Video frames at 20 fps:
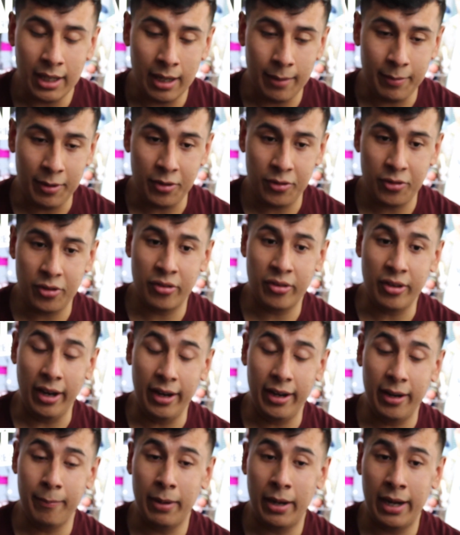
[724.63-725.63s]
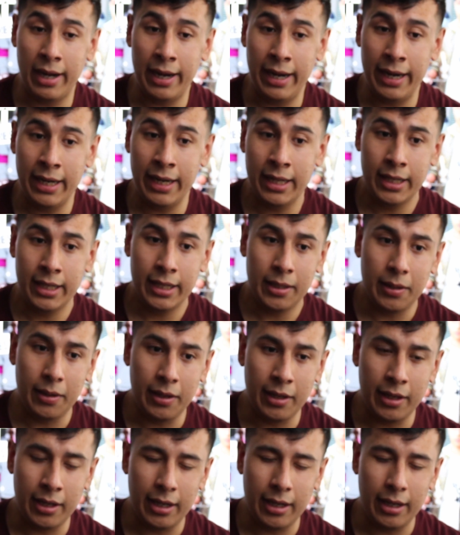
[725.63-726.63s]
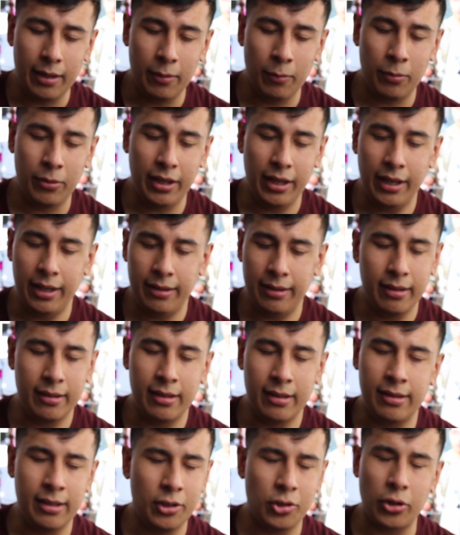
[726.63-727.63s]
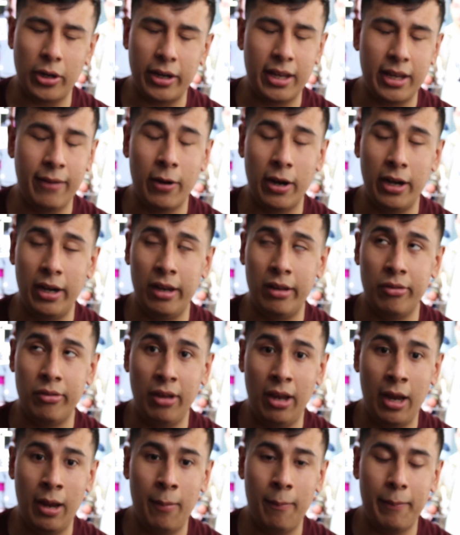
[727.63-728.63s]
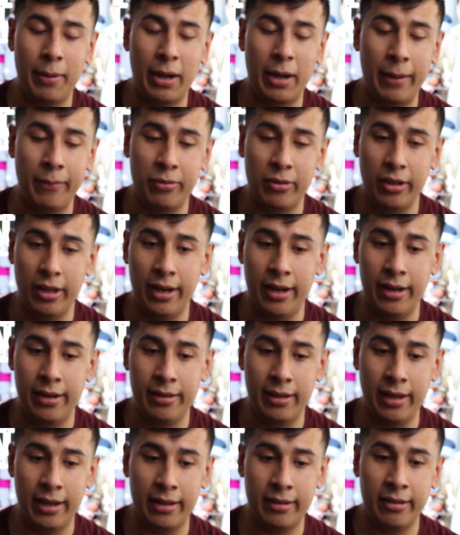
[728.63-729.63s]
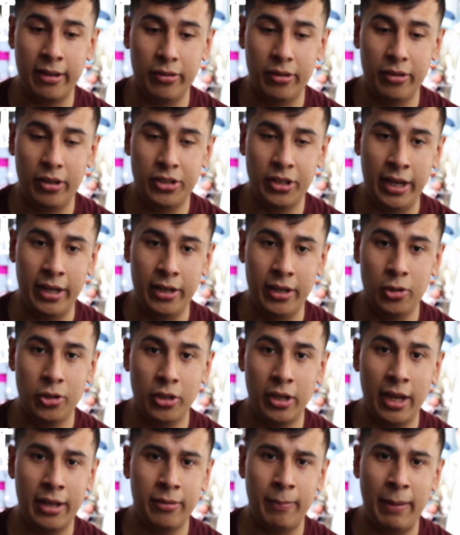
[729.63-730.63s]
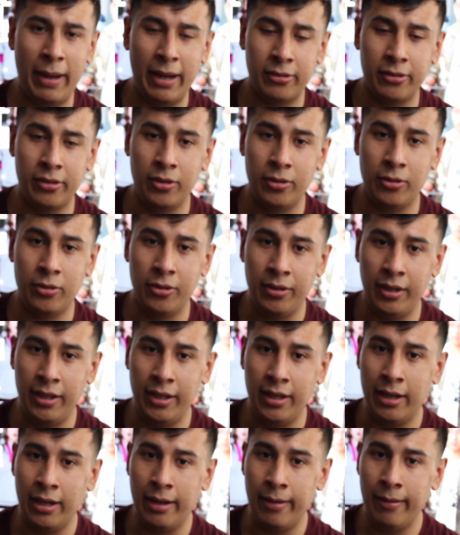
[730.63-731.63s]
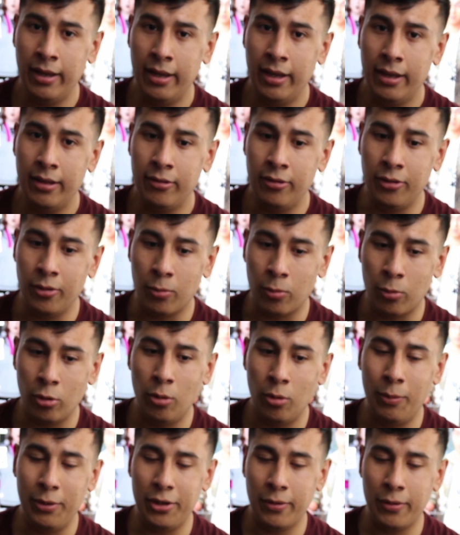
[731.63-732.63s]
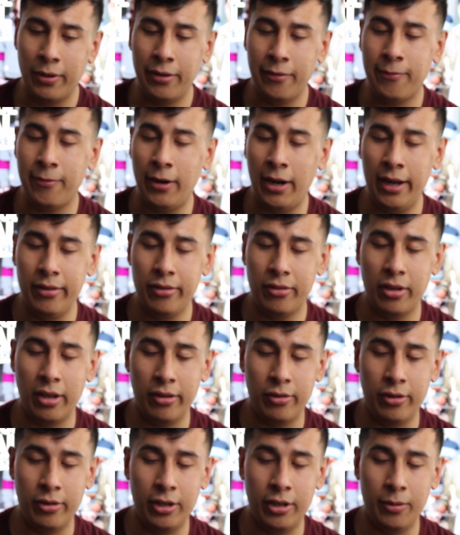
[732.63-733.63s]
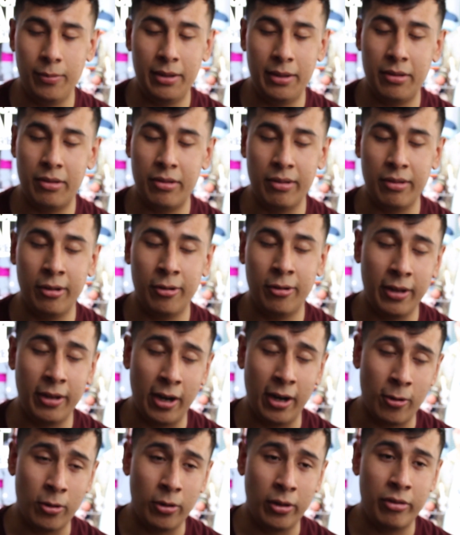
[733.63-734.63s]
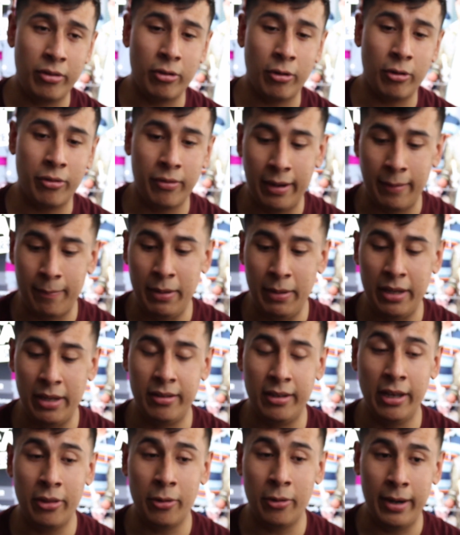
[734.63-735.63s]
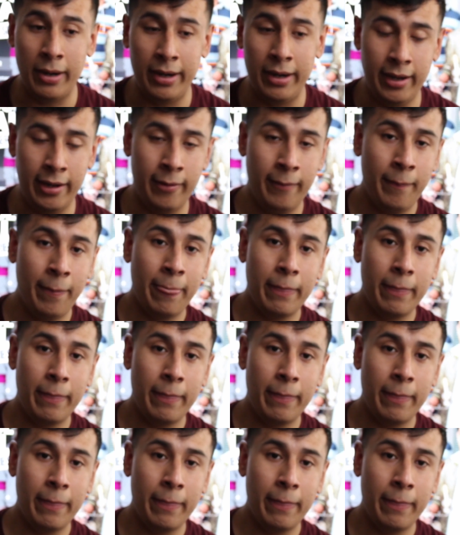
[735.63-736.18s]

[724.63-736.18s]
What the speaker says: He's just standing by. The teacher, I keep forgetting his name, pops in and like tells EJ, "Hey, you should head back to the room with your other friends, because you know that's literally our only source of like being together right now."